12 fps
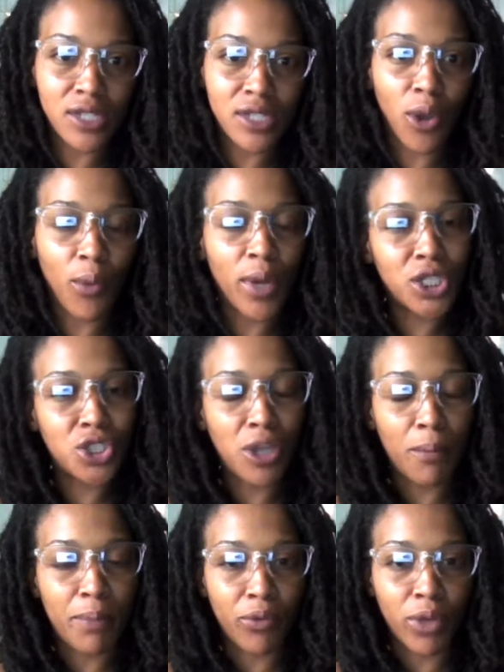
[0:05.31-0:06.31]
So, I want to
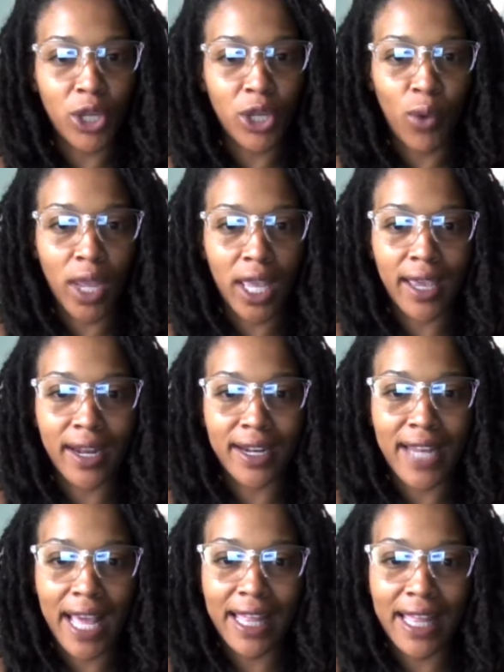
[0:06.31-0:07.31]
jump in really quick and get a
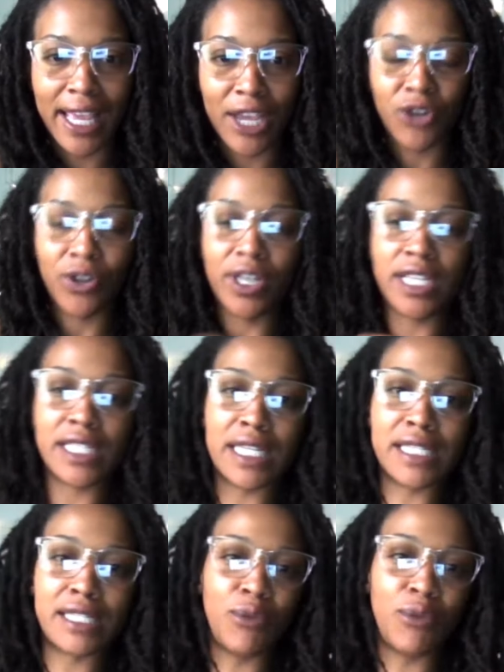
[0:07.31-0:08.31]
daily increase
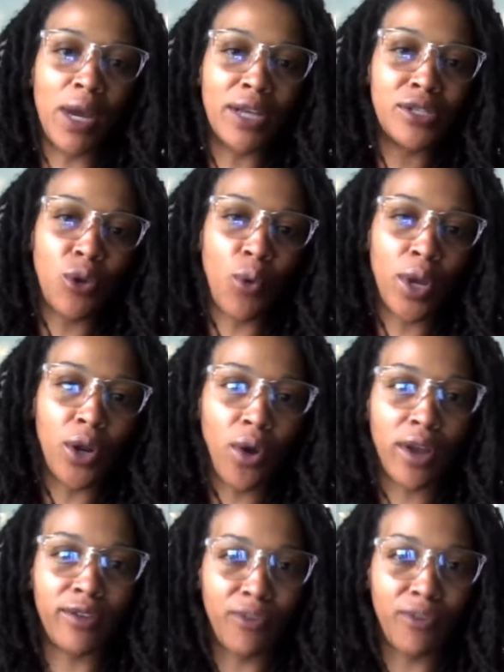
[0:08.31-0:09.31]
and see what is going
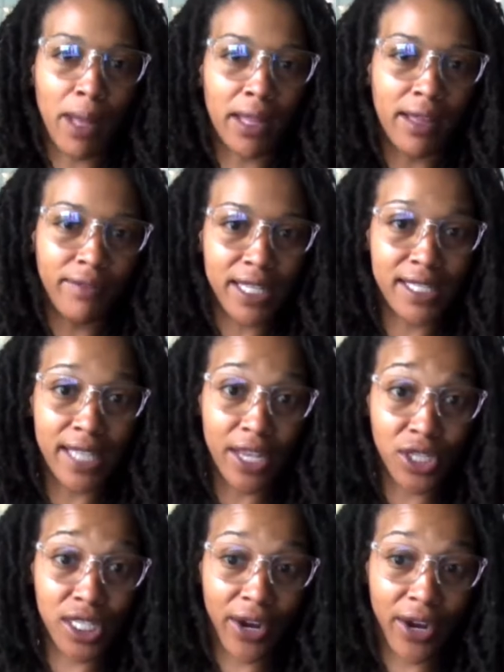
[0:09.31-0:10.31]
on for my lovely
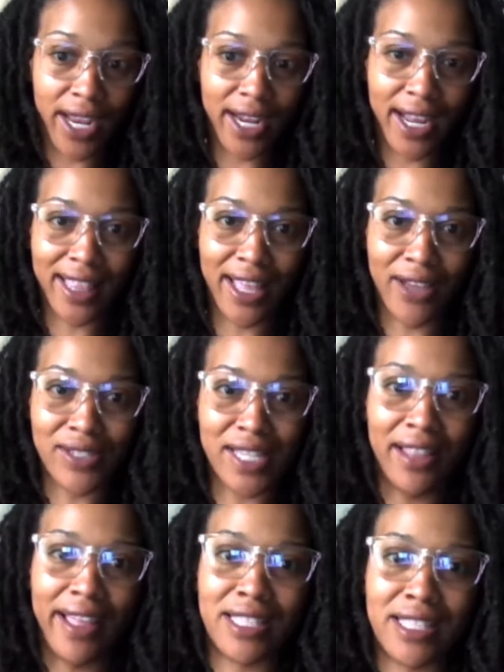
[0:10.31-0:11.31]
Sagittarian Ninth House
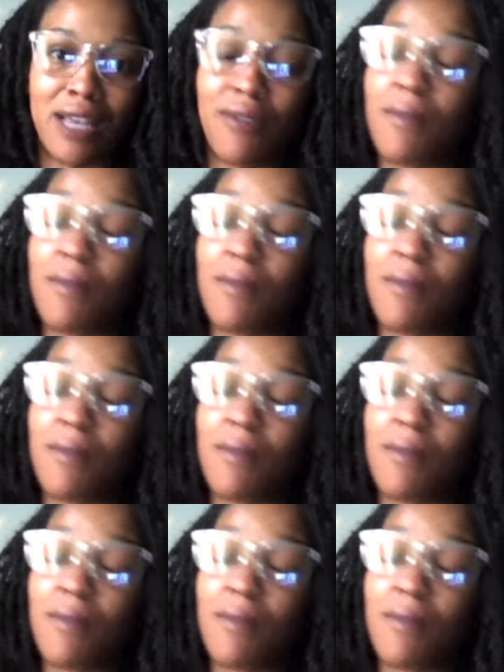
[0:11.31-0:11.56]
Collective.